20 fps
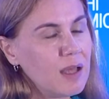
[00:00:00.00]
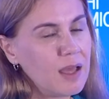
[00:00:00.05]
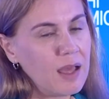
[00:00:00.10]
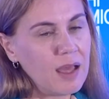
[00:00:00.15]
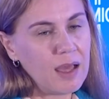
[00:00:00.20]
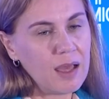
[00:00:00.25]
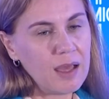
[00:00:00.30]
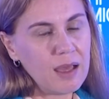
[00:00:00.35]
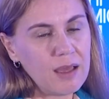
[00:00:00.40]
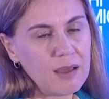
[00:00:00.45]

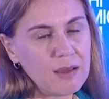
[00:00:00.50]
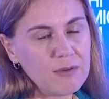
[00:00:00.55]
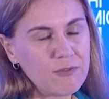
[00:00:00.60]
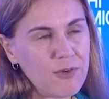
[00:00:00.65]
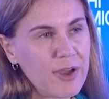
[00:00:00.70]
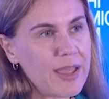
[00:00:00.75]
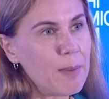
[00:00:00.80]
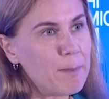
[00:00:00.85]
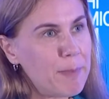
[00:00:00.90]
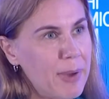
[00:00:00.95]

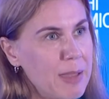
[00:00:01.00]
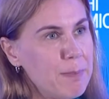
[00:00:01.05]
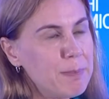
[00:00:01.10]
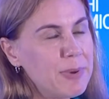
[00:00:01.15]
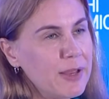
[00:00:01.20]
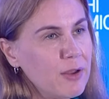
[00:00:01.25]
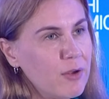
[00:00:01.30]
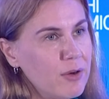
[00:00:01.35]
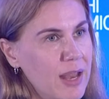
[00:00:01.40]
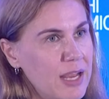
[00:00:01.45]
via
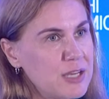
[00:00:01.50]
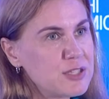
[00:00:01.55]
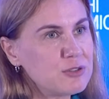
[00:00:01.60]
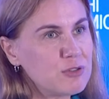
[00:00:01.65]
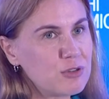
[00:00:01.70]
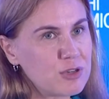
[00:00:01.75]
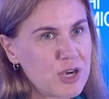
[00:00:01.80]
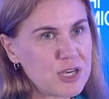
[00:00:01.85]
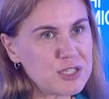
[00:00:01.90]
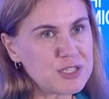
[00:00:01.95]
pipeline connection
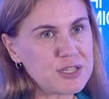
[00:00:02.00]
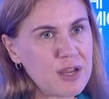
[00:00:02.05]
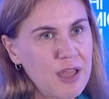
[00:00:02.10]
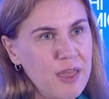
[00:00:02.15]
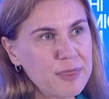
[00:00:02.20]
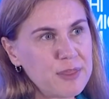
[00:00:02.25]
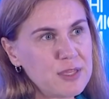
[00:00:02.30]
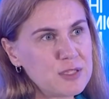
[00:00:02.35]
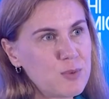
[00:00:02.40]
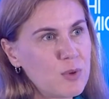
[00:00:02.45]
to Russia,
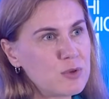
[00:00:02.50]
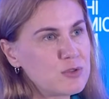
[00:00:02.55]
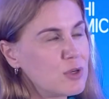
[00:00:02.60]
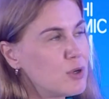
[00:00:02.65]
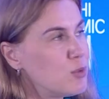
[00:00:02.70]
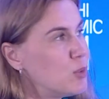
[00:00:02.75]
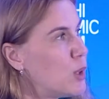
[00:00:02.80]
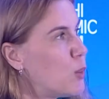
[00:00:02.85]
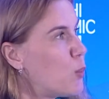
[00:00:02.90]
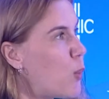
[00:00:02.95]
and this was
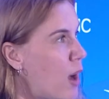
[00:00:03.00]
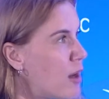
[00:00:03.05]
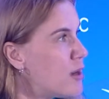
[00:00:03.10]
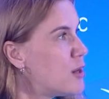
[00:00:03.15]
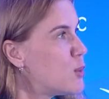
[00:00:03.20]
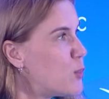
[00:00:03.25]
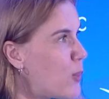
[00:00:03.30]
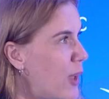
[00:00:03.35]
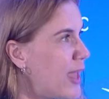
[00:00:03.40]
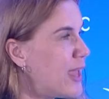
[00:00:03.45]
only
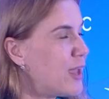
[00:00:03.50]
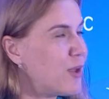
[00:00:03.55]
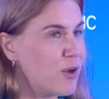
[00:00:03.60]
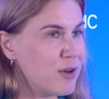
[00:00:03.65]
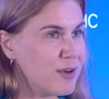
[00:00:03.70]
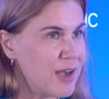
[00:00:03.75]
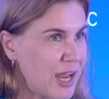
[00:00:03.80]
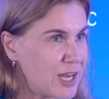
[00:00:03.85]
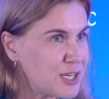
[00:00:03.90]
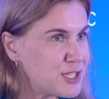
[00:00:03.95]
one-way
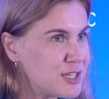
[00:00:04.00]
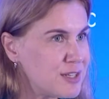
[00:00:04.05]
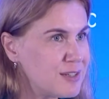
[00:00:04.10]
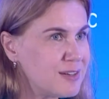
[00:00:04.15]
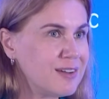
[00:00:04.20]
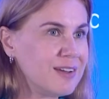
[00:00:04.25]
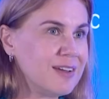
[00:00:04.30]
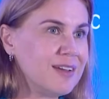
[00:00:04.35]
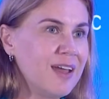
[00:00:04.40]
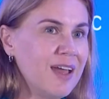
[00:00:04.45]
connection,